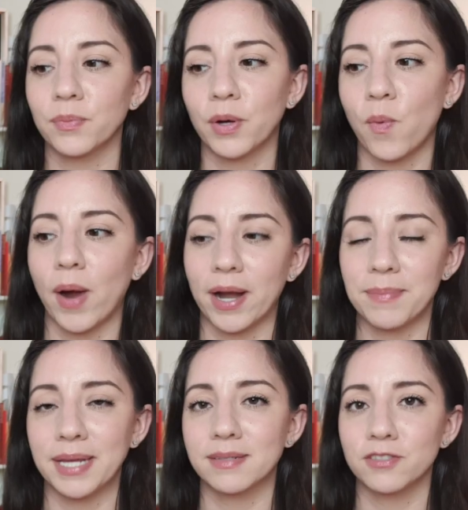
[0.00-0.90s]

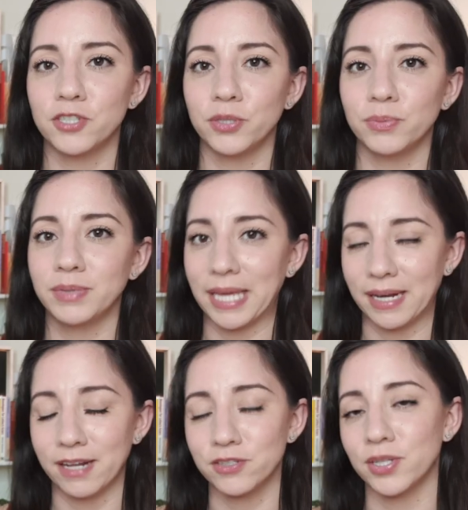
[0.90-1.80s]
requirement to get
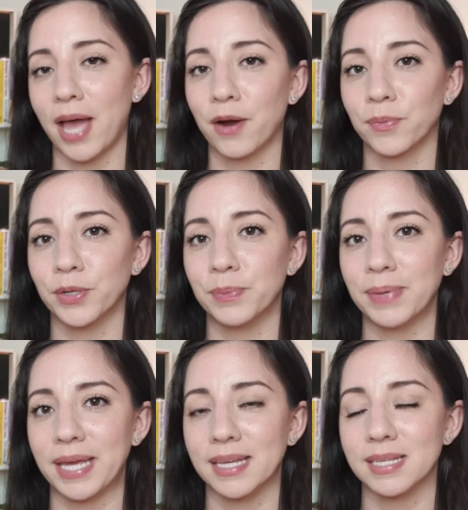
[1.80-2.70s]
into that group
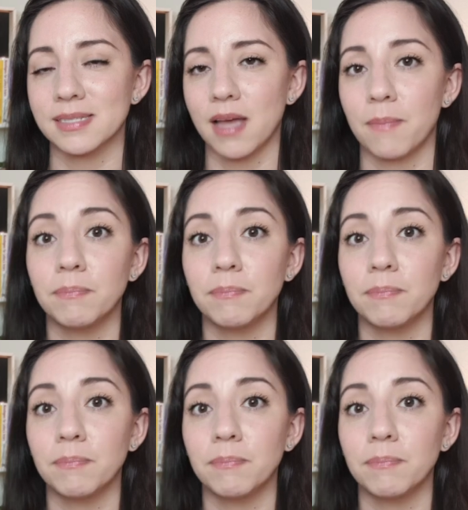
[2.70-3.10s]
is,